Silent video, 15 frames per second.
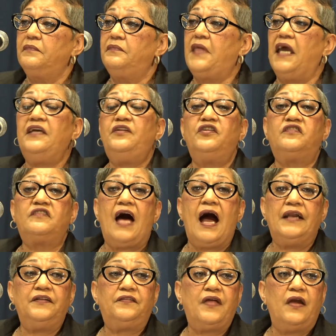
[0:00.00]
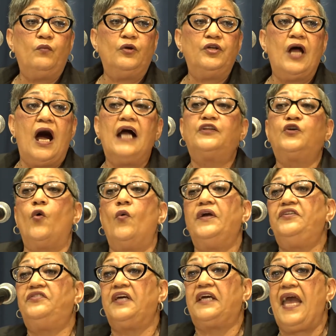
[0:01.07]
They decided they were not
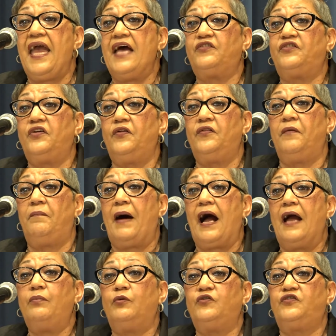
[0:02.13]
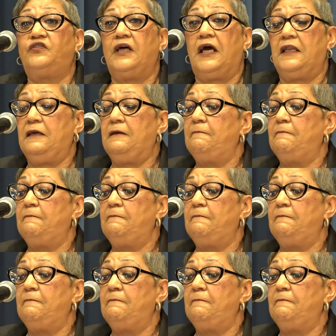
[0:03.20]
going to cancel the Bible study.